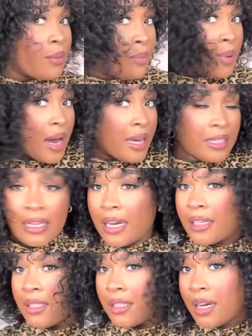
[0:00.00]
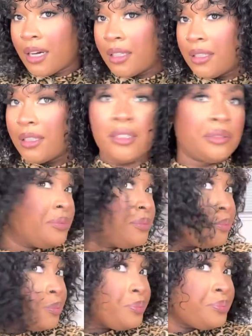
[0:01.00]
body yaddy yaddy.
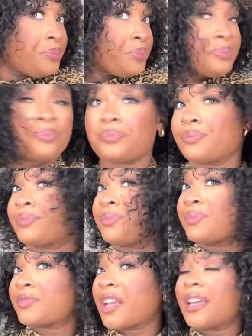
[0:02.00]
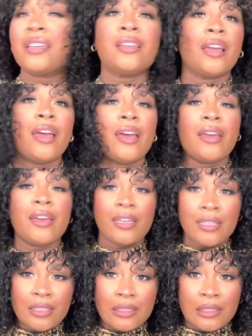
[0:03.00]

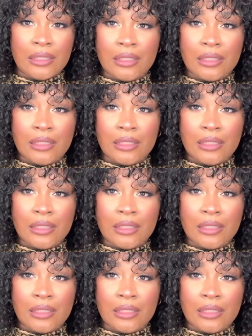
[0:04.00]
Yes.